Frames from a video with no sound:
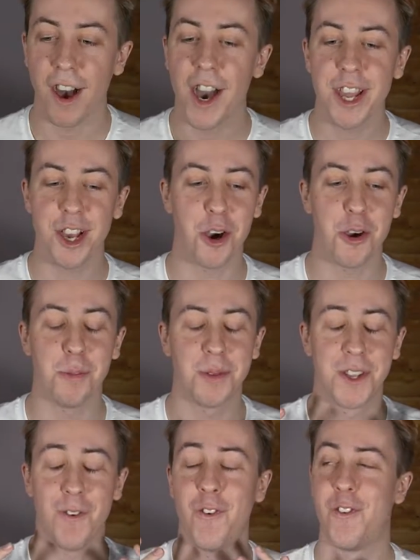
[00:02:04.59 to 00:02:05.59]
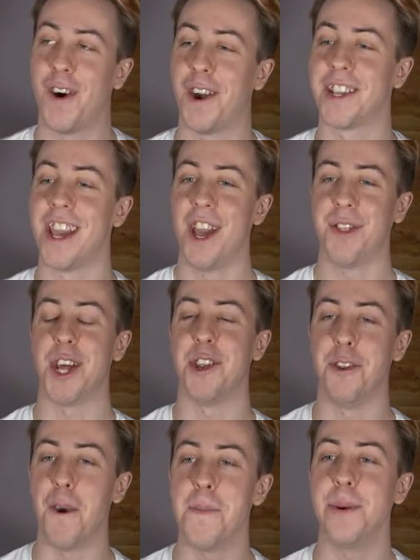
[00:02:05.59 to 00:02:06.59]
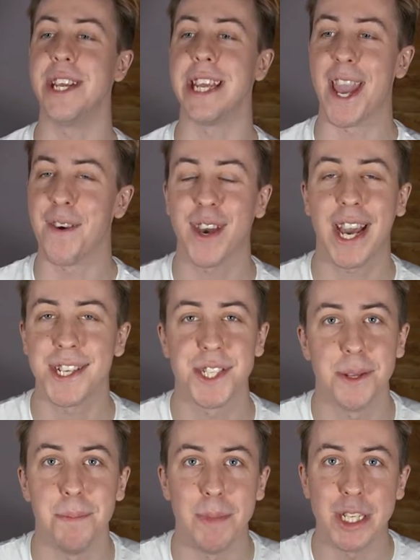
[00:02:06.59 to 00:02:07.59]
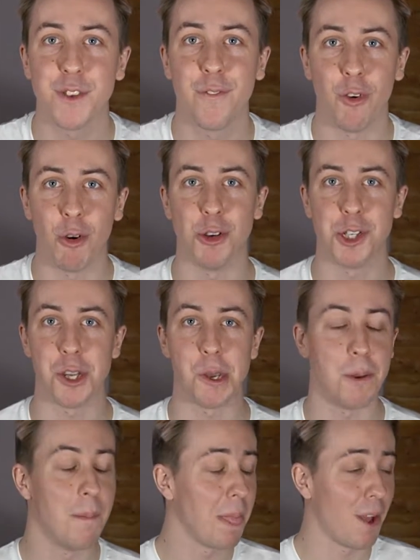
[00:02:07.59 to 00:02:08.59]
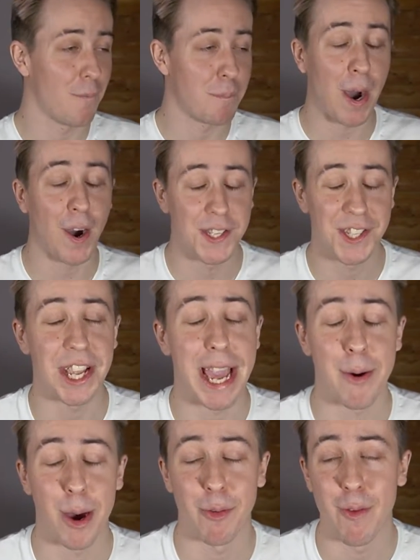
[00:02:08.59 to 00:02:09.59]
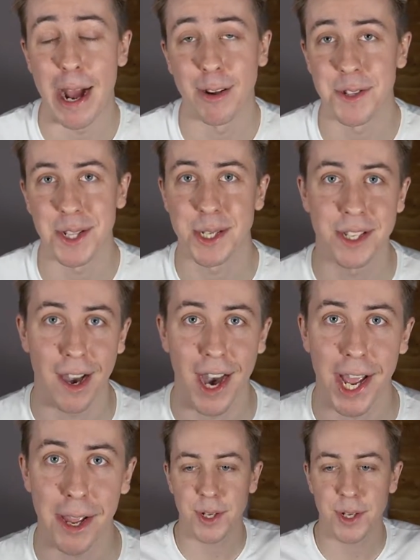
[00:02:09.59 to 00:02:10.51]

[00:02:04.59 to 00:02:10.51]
I hope to fuck that nobody ever has the misfortune of passing out around this guy.